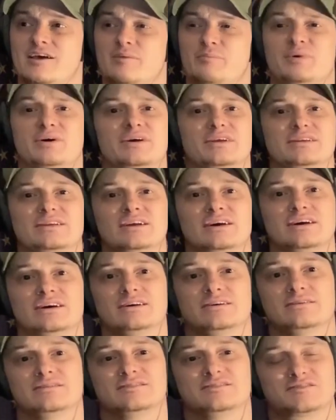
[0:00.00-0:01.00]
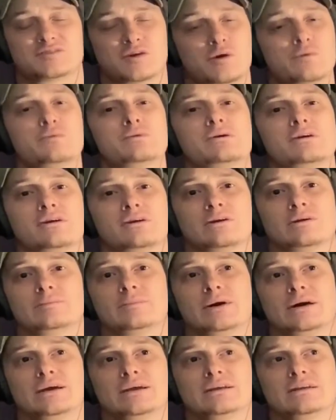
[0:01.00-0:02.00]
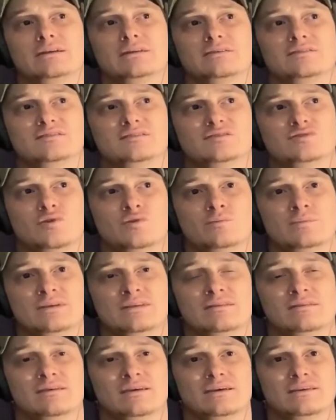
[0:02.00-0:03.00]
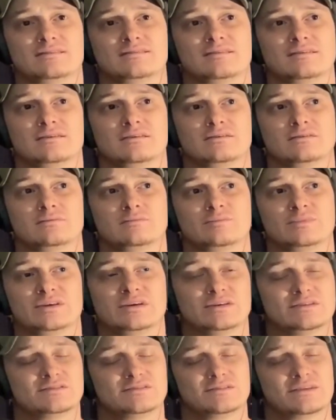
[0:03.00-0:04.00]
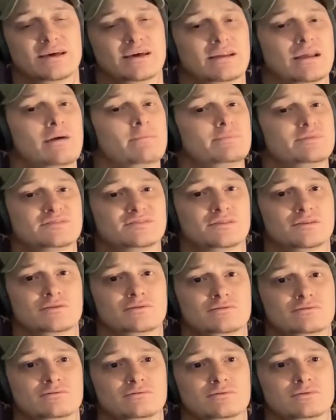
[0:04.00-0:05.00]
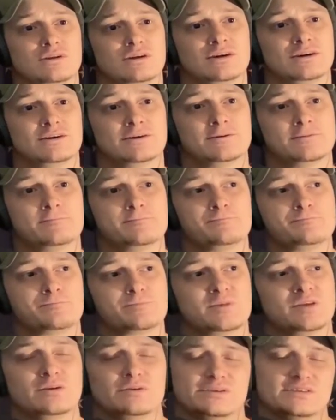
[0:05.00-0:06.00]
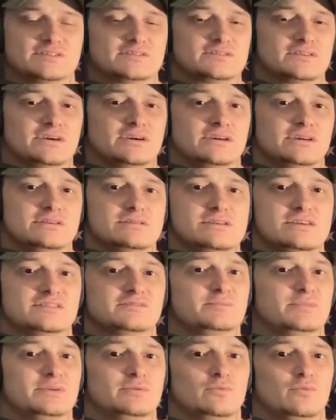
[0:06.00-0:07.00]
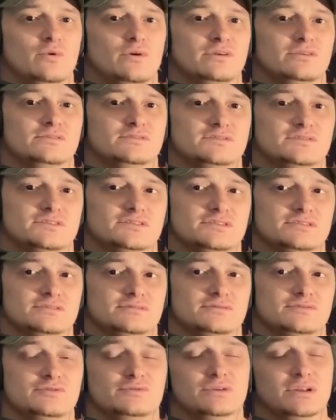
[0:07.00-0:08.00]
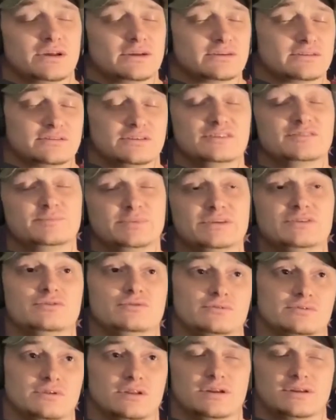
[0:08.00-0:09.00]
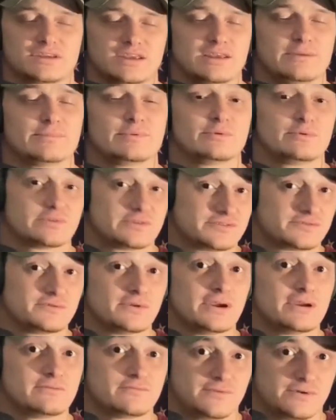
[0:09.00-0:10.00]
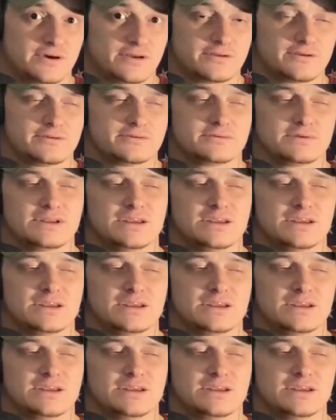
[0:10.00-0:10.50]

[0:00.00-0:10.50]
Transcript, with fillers: But uh, this coworker of mine told me that uh, because of that episode, um, you know, his son has been wanting to do a lot of, he's been doing a lot of camping with his grandfather.